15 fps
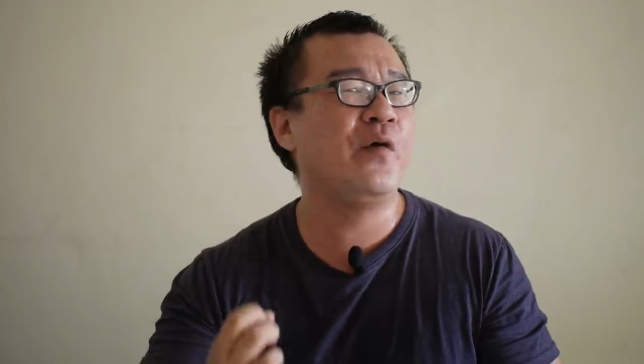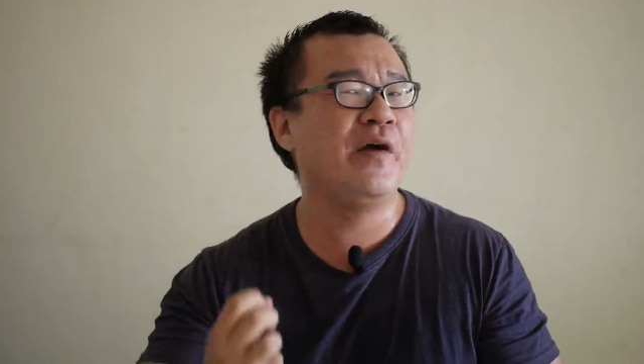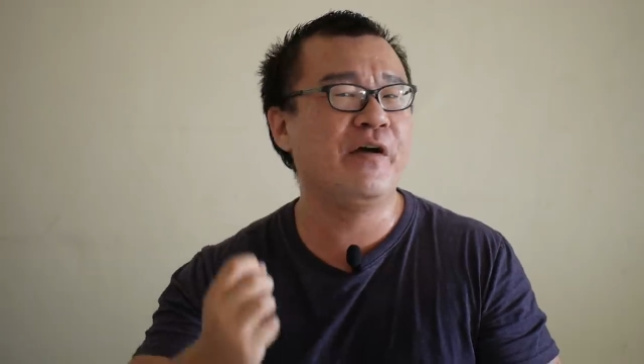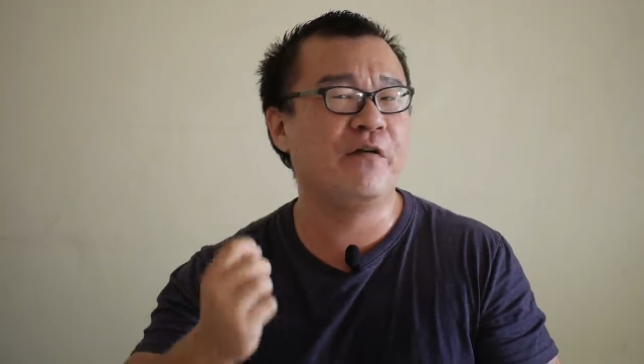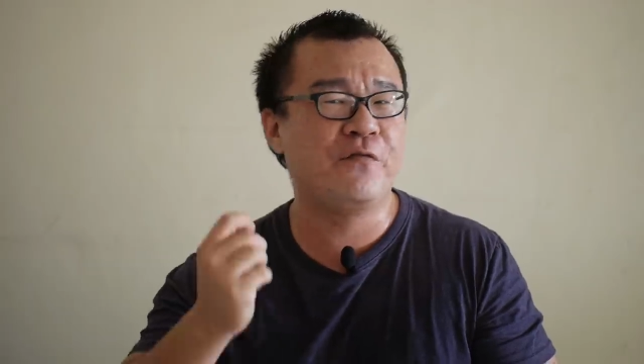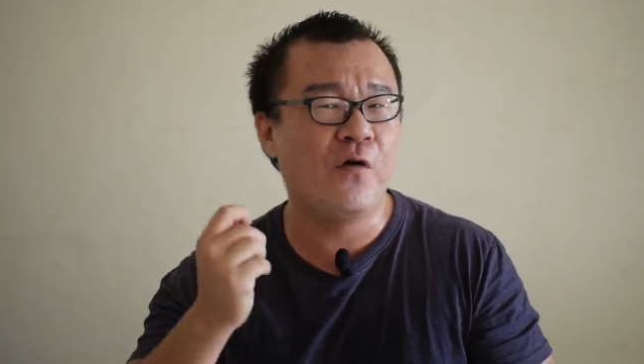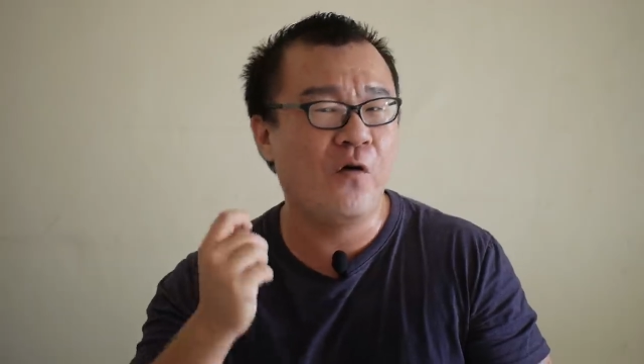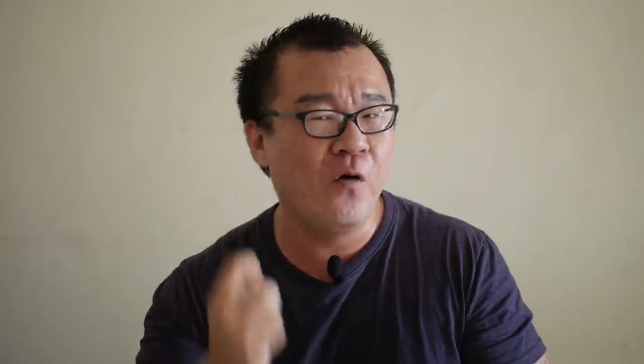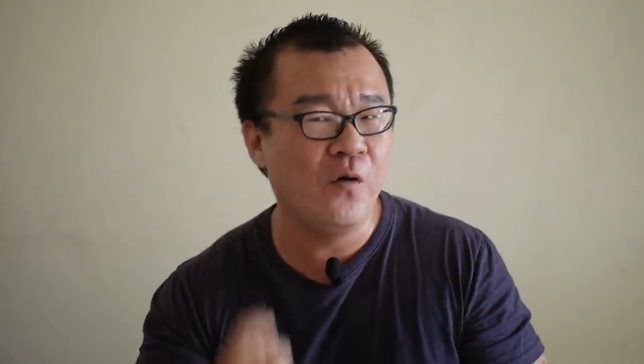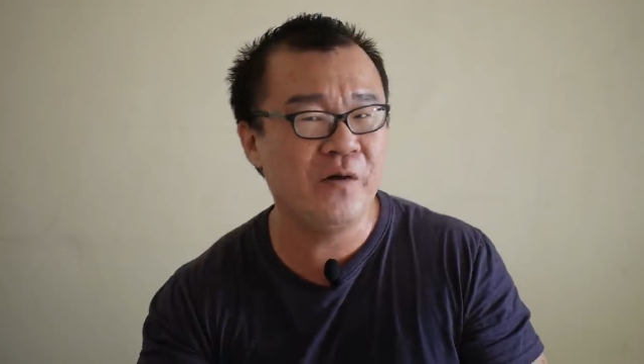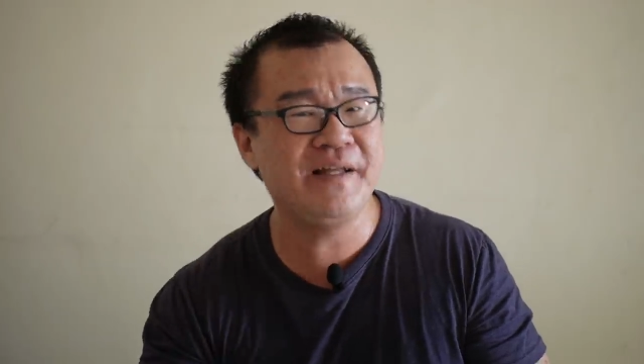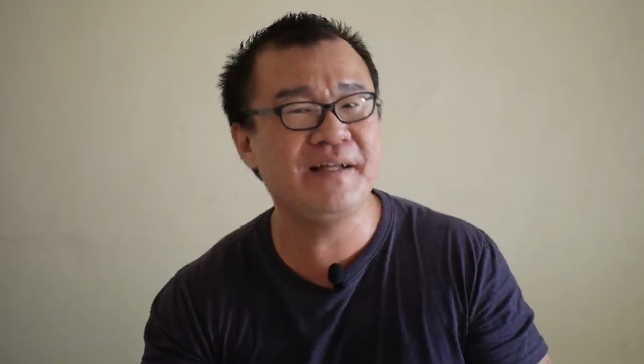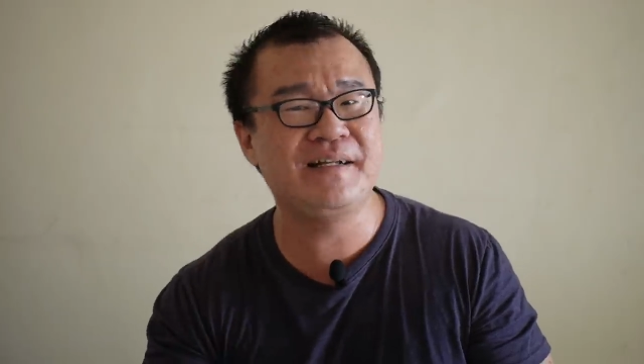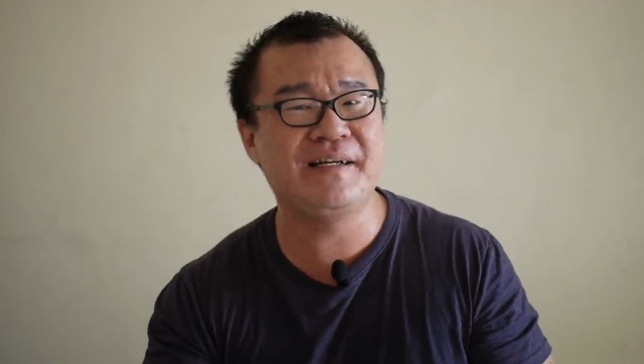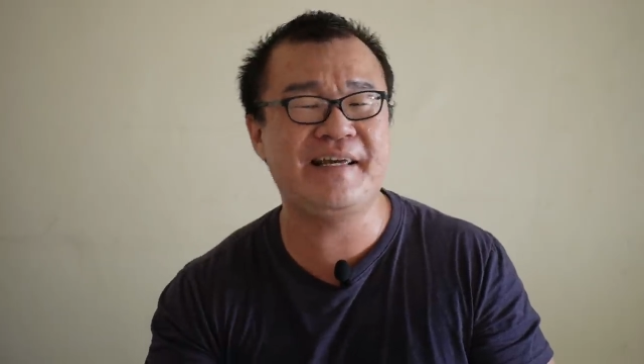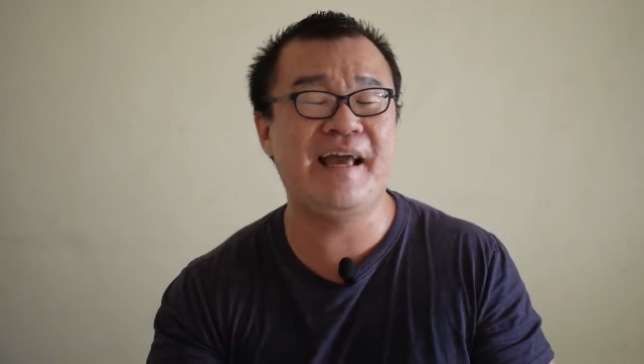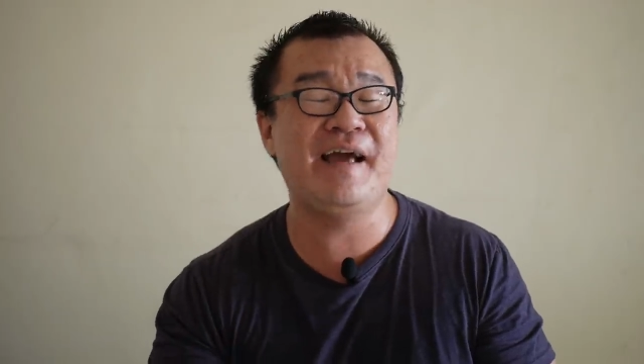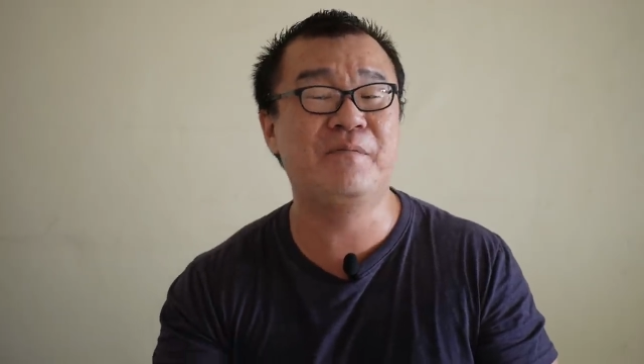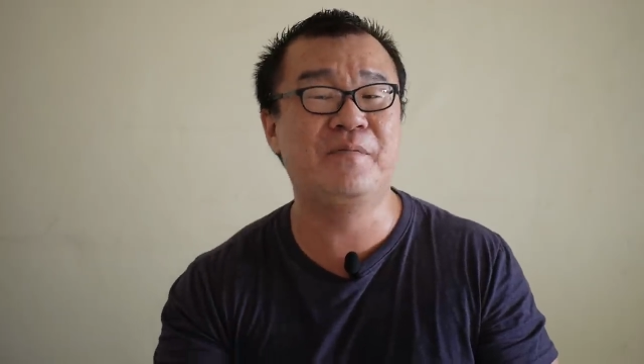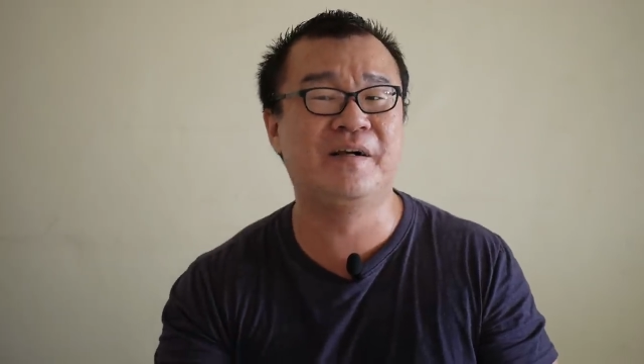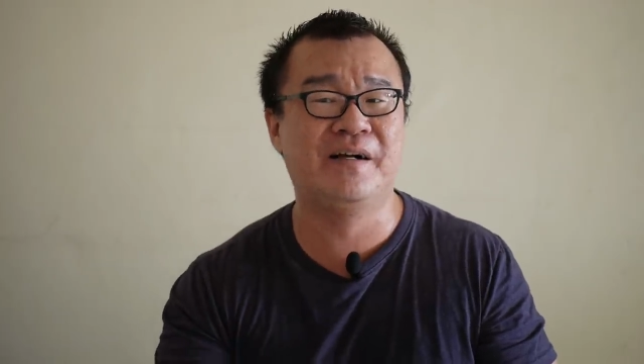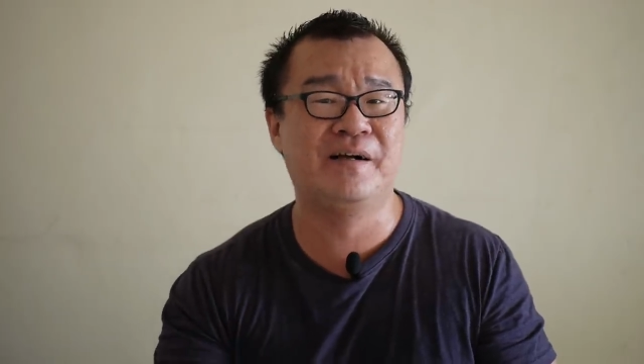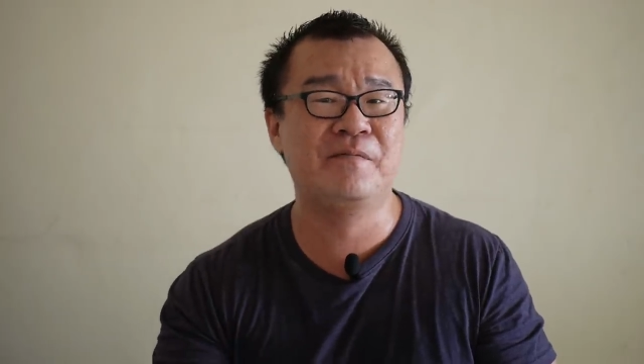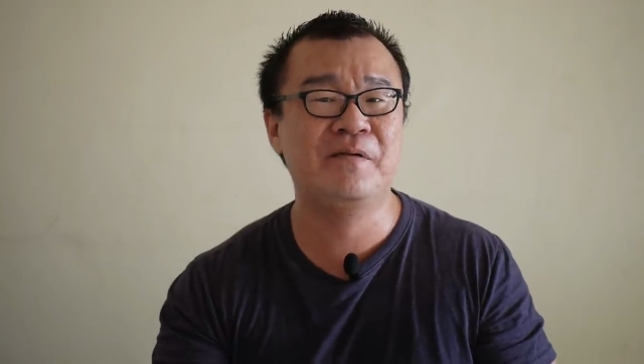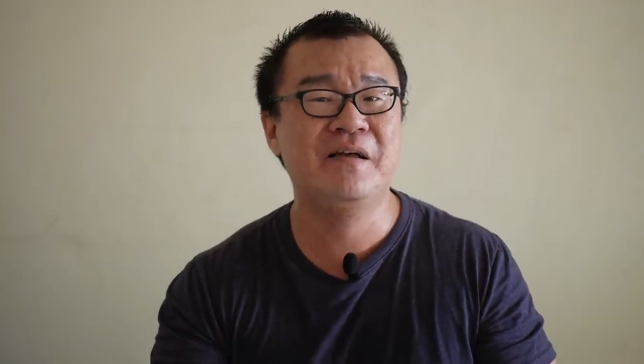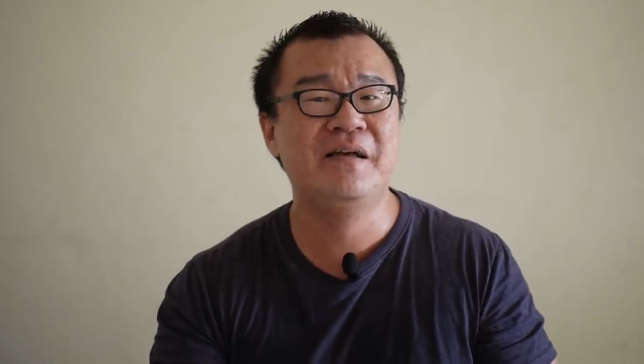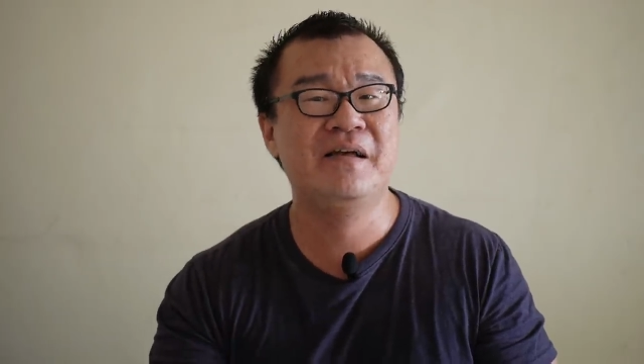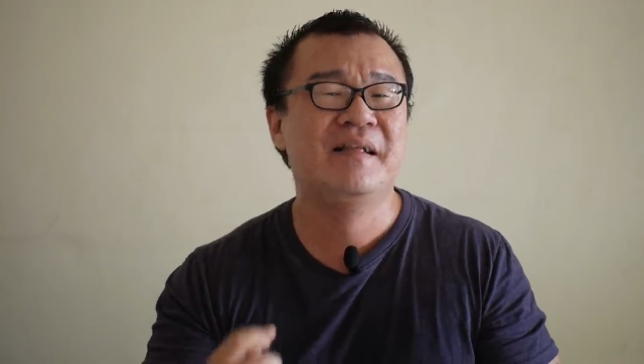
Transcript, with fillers: way of holding the camera